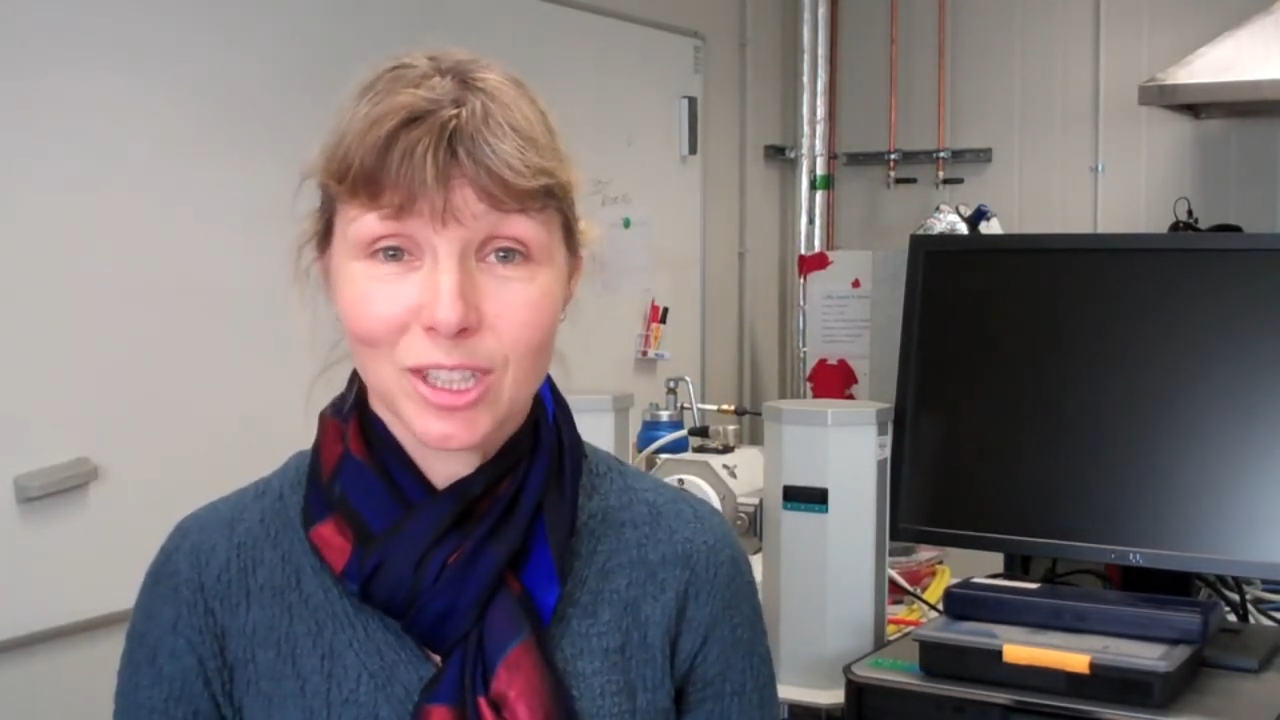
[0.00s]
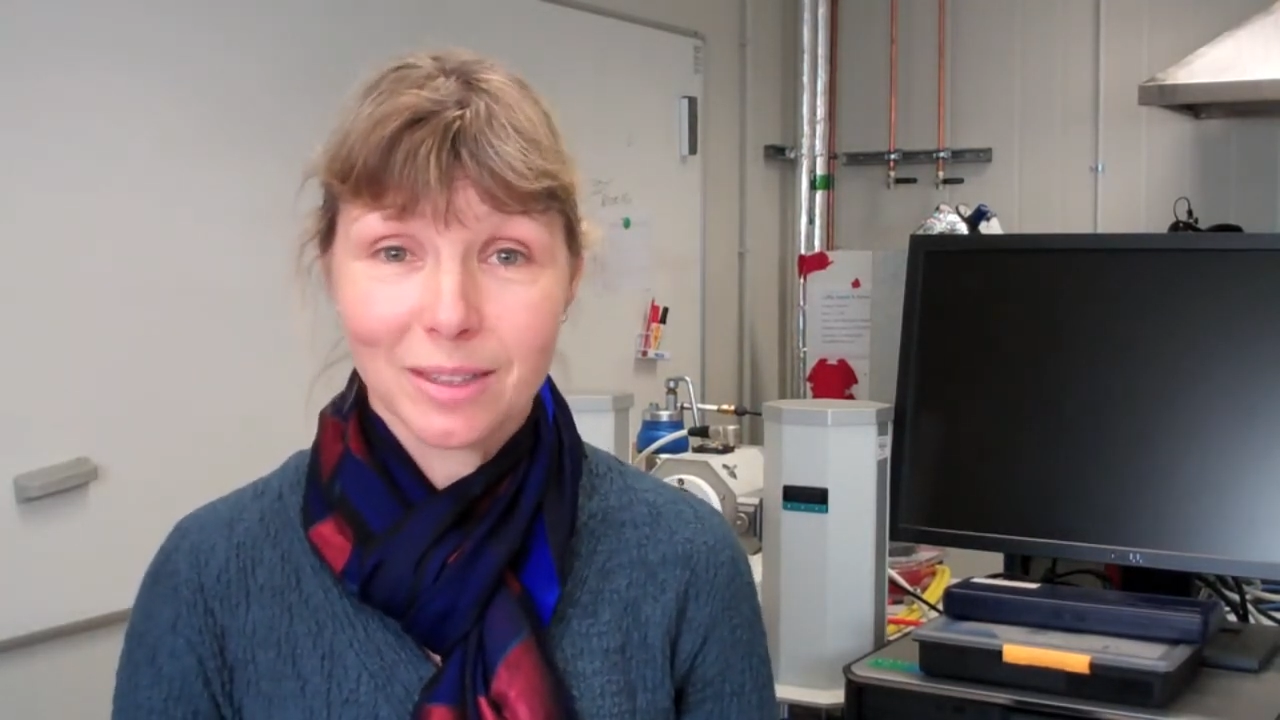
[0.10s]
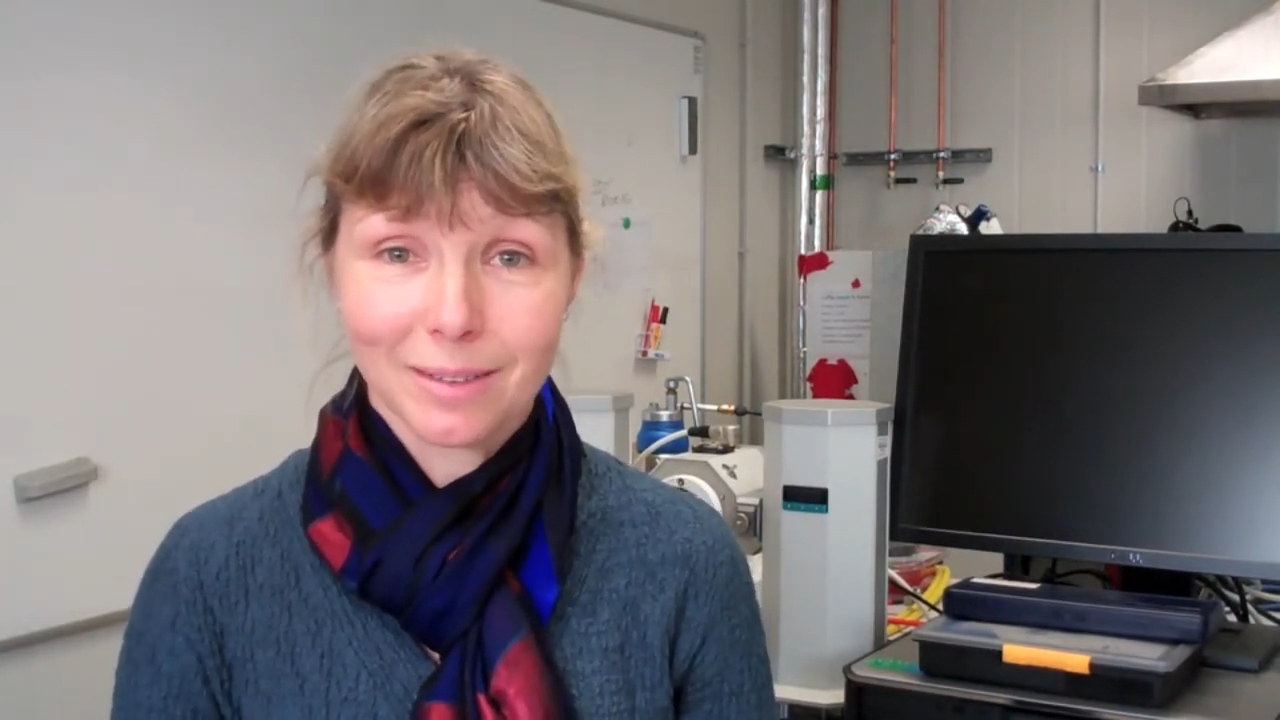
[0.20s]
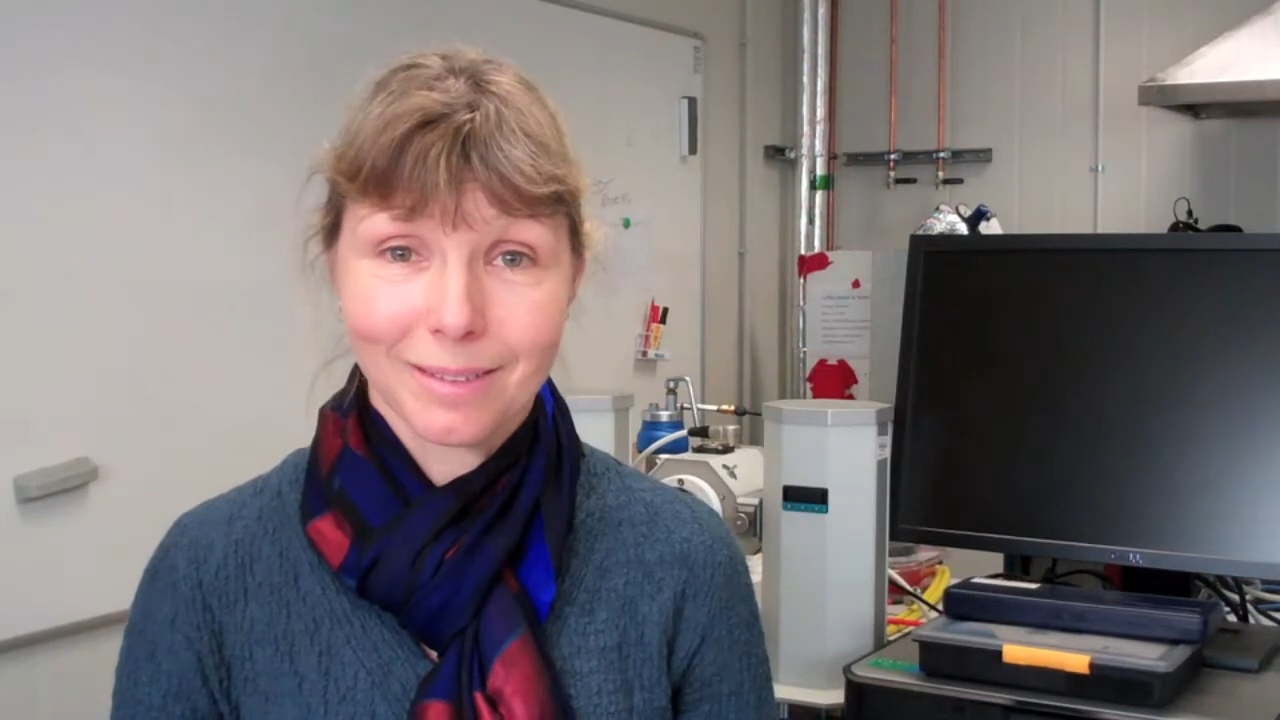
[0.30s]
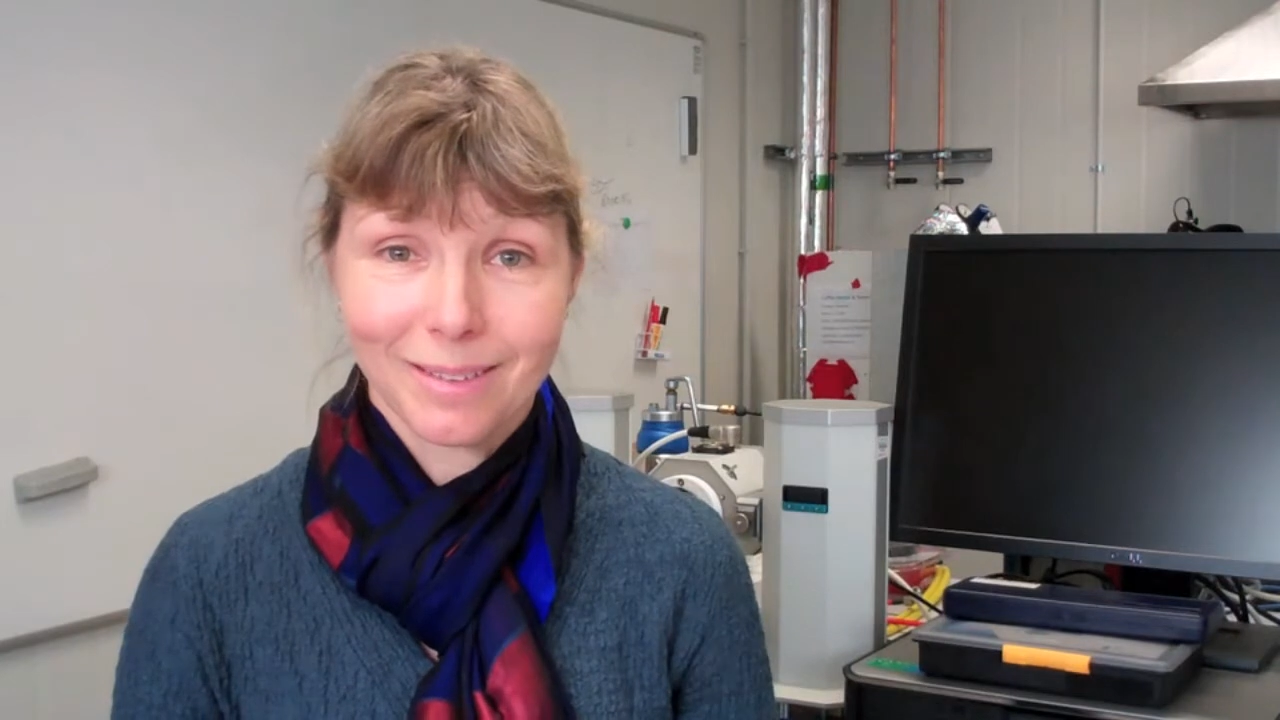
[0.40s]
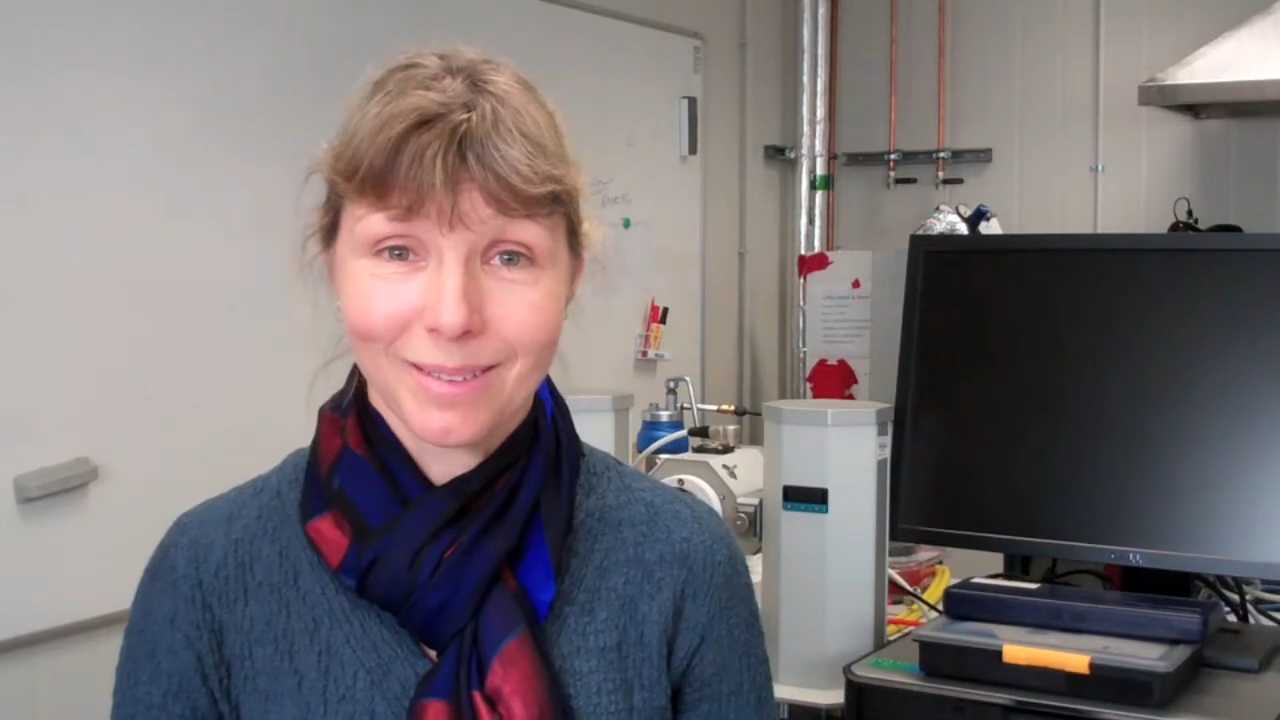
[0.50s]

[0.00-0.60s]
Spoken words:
and